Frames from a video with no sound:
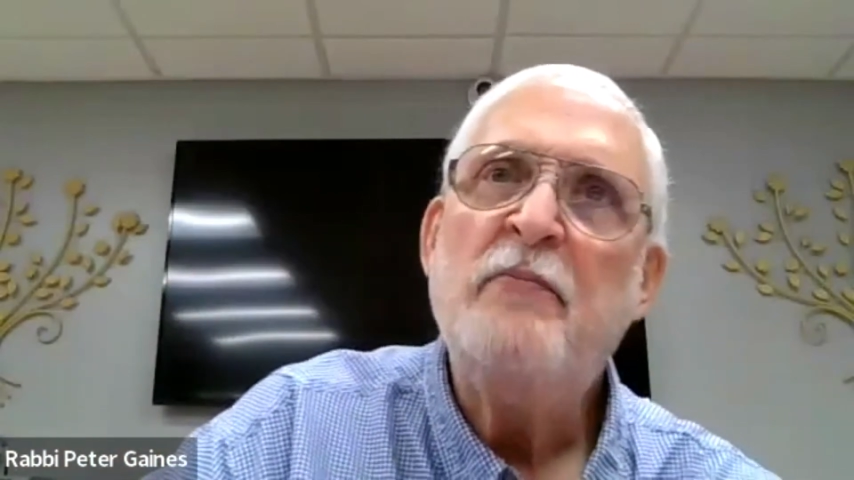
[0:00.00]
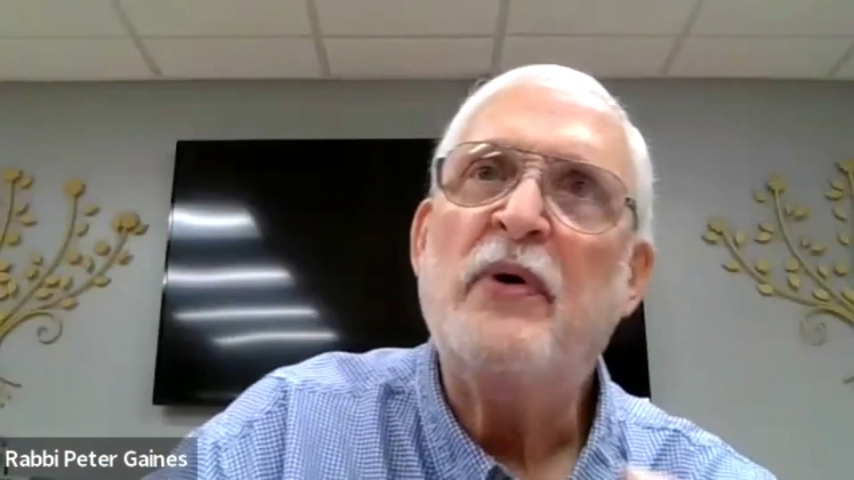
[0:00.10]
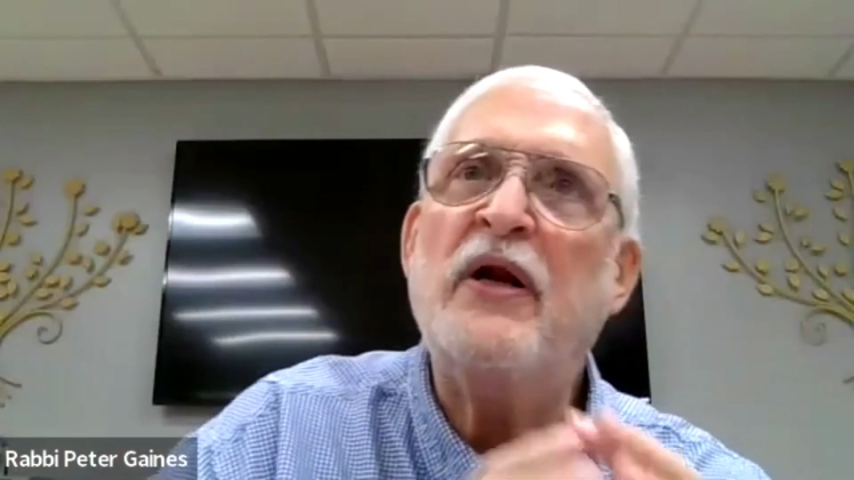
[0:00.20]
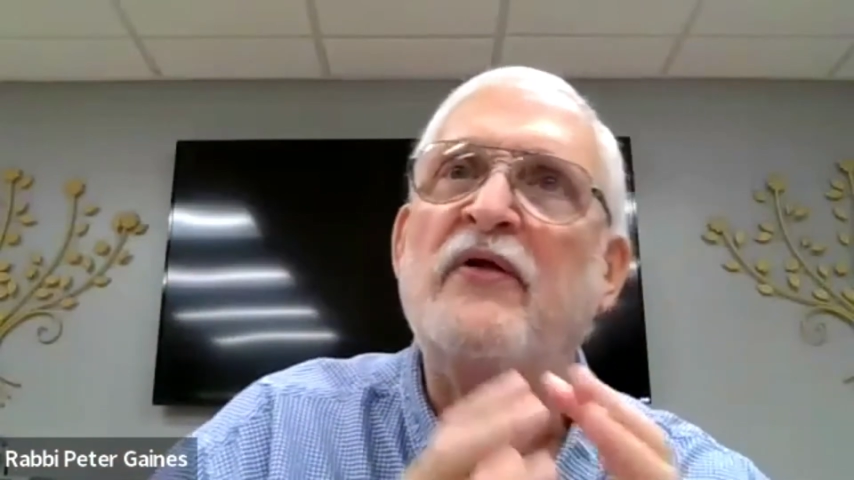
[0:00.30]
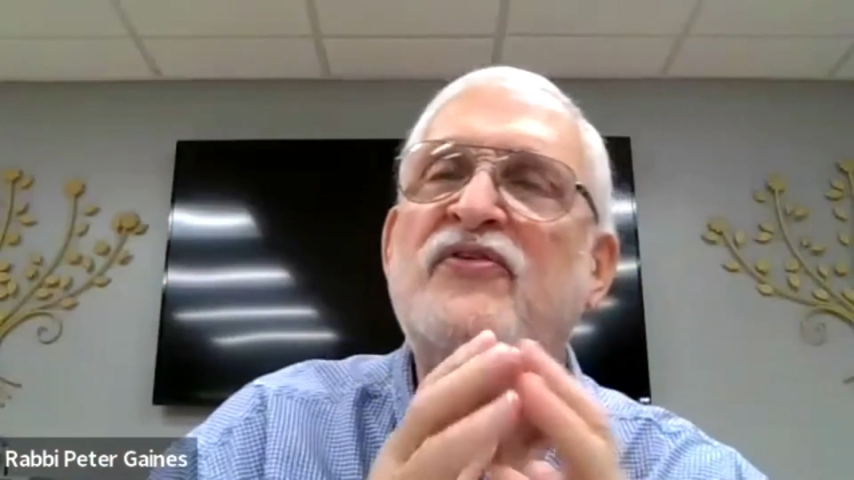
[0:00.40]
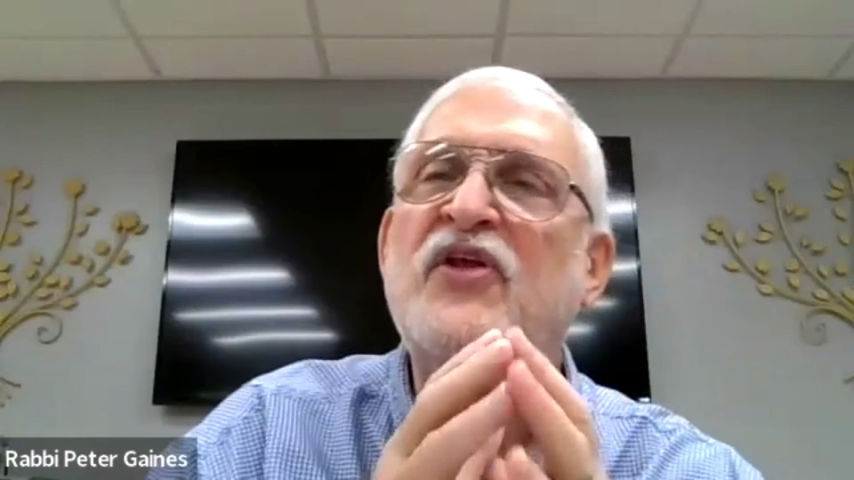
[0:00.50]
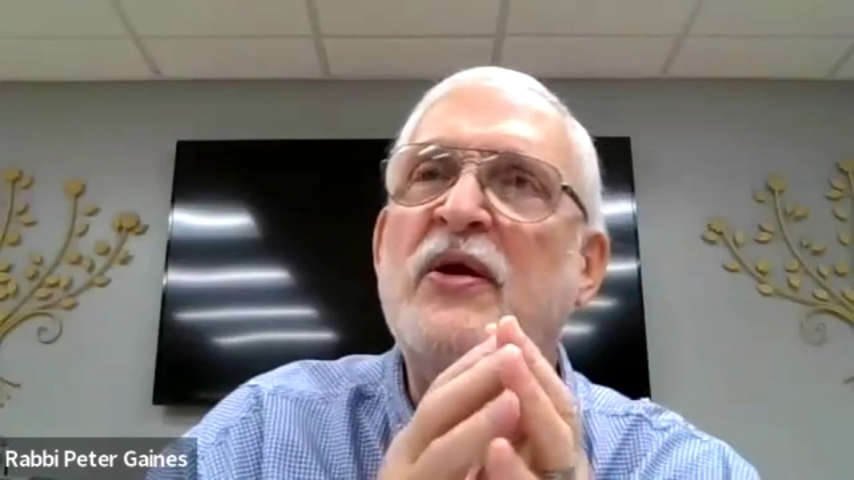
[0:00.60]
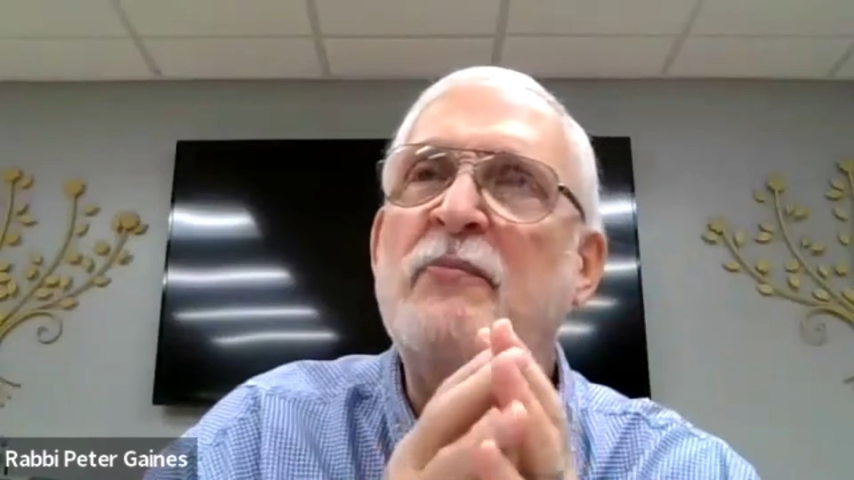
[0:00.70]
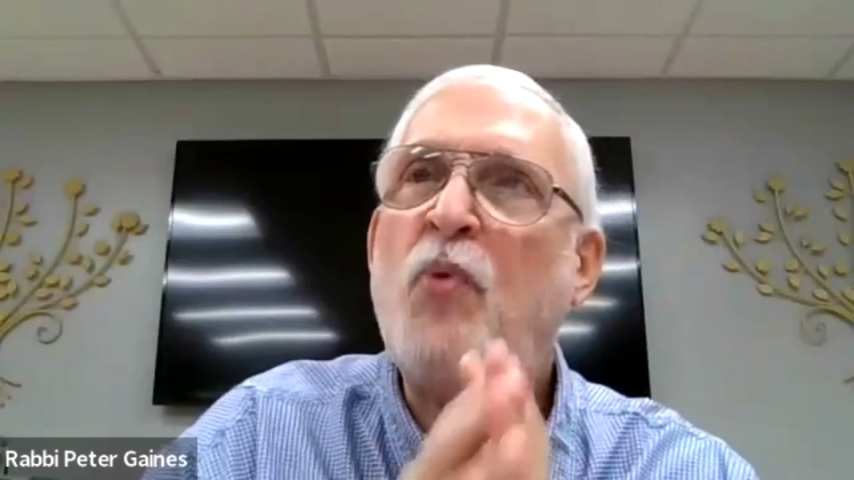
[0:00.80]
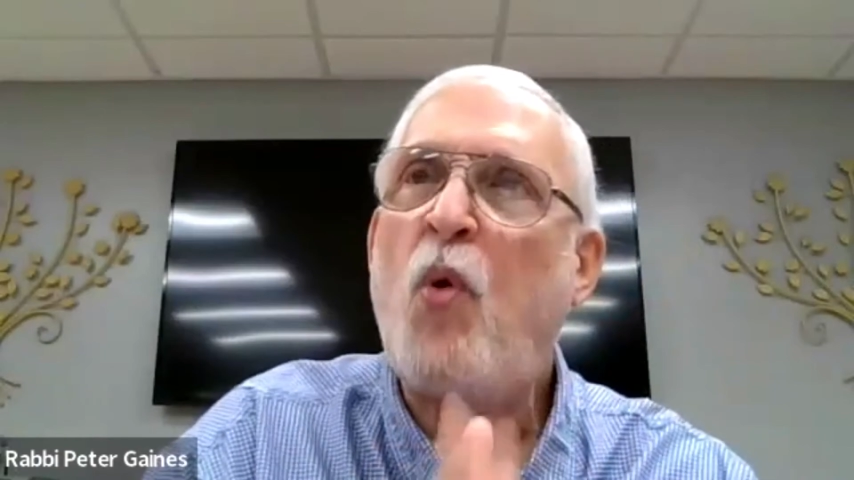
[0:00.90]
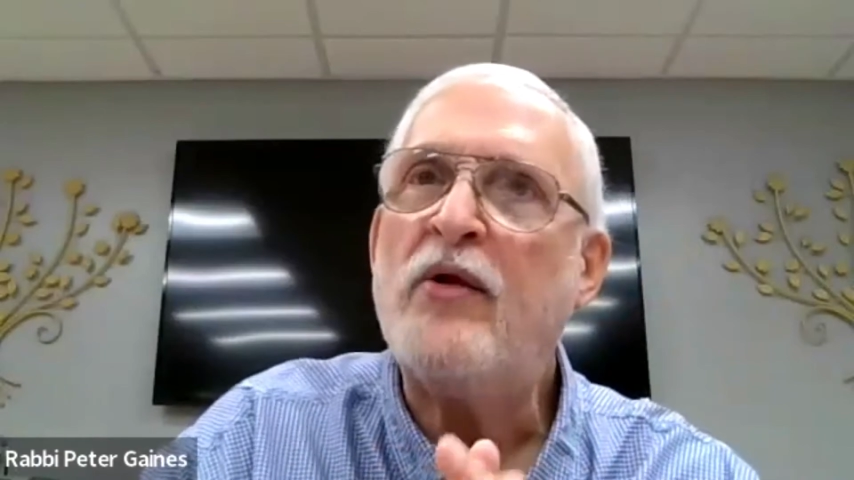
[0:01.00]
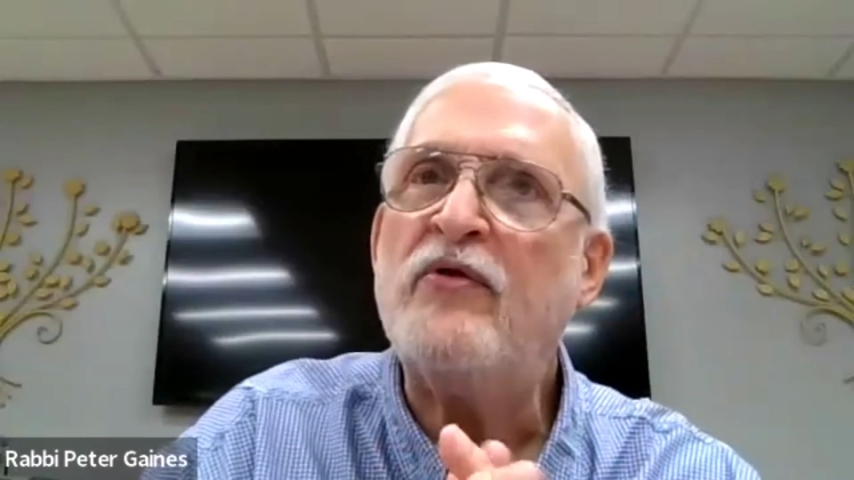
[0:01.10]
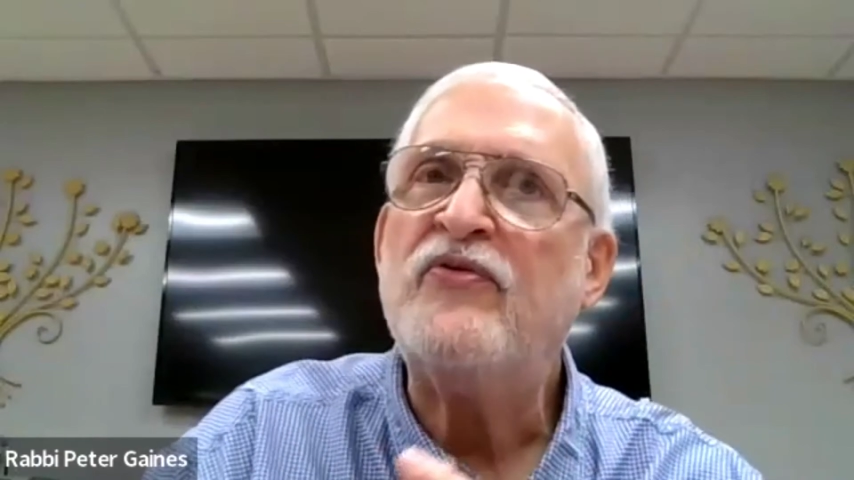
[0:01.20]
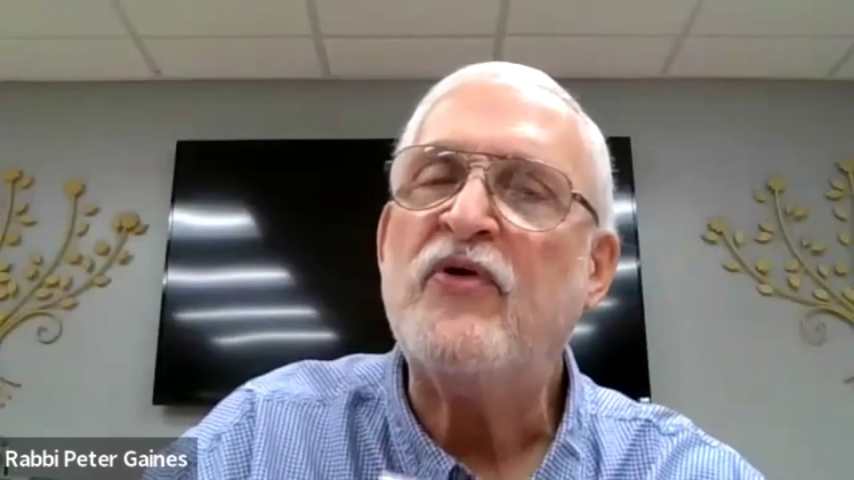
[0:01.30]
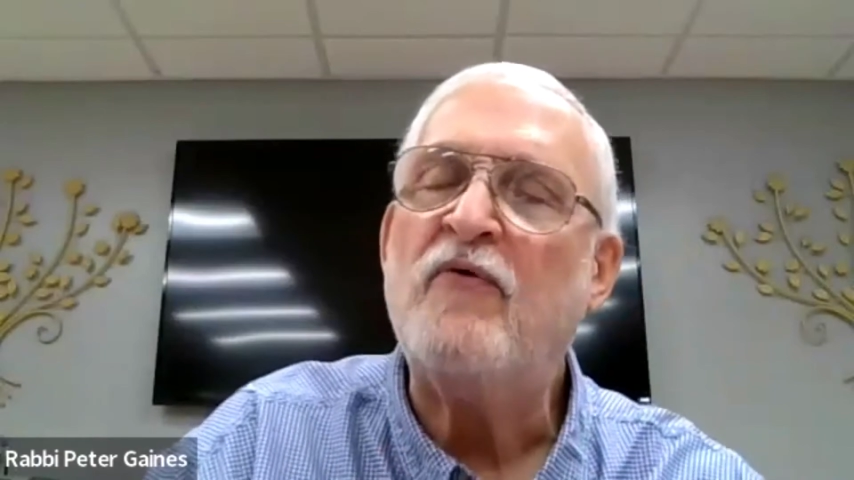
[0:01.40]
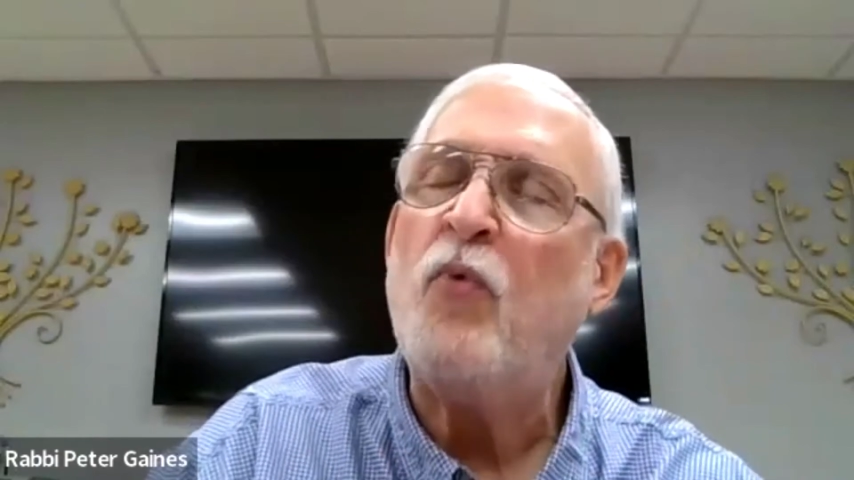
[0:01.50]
But it's the importance of